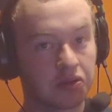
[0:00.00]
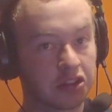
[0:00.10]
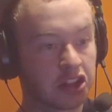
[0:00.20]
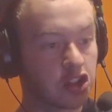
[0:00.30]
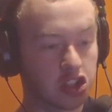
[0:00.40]

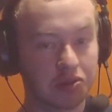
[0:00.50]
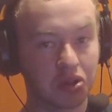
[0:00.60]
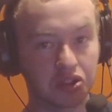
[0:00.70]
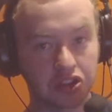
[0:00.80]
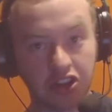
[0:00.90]
usually
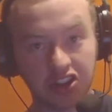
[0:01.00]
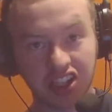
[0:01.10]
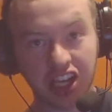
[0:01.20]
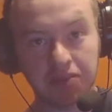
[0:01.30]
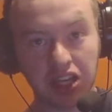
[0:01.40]
most of the
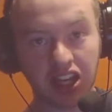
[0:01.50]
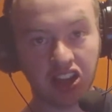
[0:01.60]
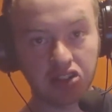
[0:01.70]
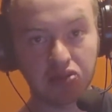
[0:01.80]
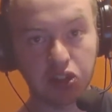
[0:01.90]
time
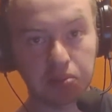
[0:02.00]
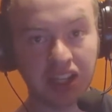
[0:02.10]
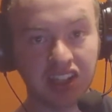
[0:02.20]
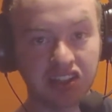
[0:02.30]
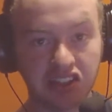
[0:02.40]
unlimited
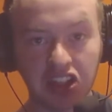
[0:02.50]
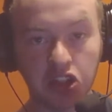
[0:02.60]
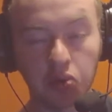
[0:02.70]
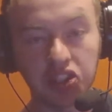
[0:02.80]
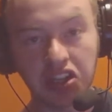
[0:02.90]
plans they
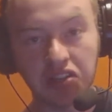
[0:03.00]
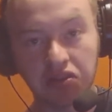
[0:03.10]
don't